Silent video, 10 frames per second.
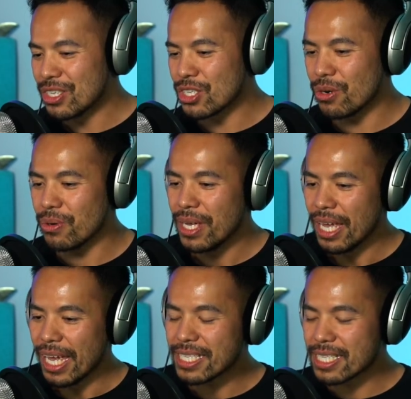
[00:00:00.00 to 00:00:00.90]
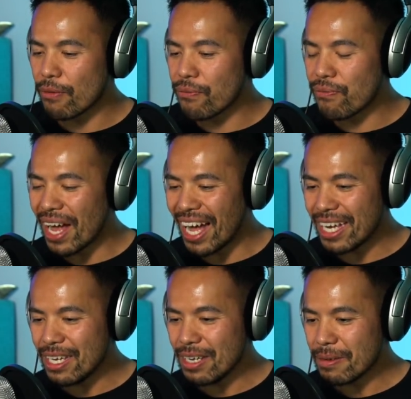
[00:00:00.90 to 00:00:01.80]
So it's a
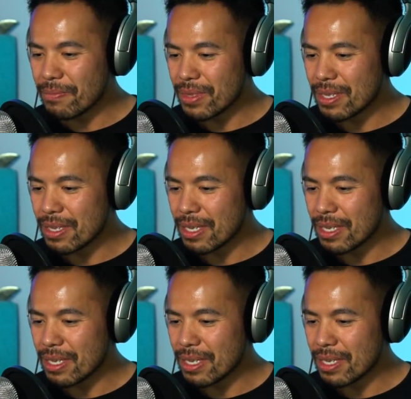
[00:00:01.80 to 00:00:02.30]
fine... Uh,